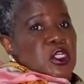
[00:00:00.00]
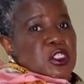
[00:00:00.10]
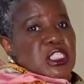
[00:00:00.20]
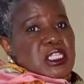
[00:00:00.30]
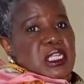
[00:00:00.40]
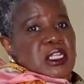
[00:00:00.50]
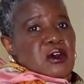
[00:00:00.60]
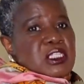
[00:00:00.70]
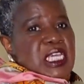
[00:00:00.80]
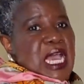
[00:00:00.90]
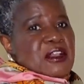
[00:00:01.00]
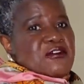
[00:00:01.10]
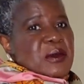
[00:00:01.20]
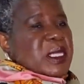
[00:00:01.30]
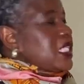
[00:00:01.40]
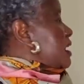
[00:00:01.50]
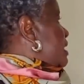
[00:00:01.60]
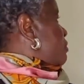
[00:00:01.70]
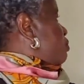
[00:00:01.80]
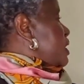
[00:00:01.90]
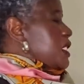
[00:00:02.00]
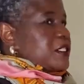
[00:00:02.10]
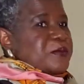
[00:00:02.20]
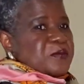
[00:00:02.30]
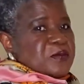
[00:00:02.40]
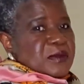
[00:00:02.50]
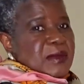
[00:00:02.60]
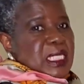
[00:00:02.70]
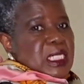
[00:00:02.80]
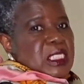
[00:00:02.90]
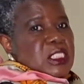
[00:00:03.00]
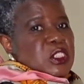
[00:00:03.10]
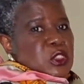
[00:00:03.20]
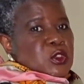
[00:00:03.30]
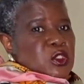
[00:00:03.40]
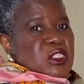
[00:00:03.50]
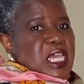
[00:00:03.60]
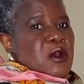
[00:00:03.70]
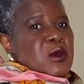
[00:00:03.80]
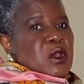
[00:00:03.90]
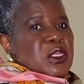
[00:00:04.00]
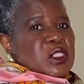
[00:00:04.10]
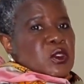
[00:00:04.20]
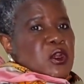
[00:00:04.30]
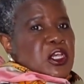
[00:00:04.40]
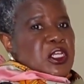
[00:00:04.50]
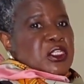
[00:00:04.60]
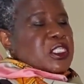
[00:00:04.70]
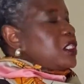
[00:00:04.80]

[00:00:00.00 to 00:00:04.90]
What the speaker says: consonant on the alphabet is B. So, today we're going to learn